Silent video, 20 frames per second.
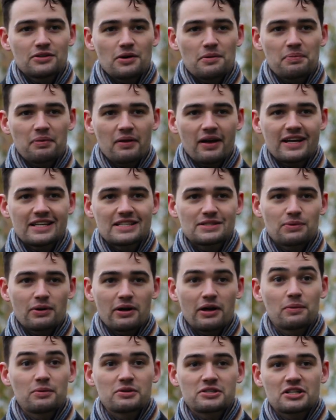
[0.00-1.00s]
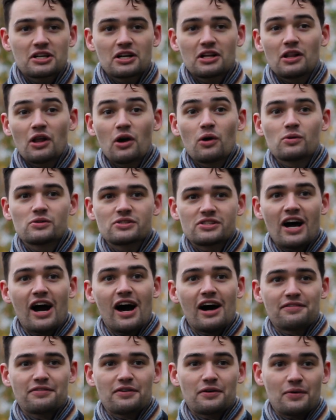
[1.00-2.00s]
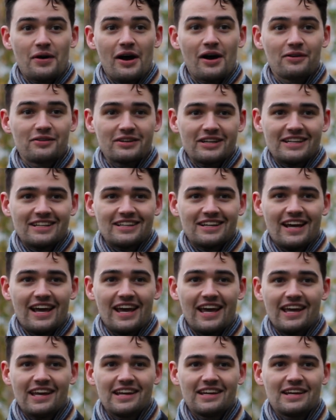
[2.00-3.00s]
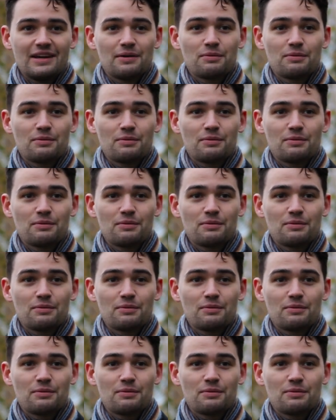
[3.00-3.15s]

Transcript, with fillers: to a place where it was closed off around it, and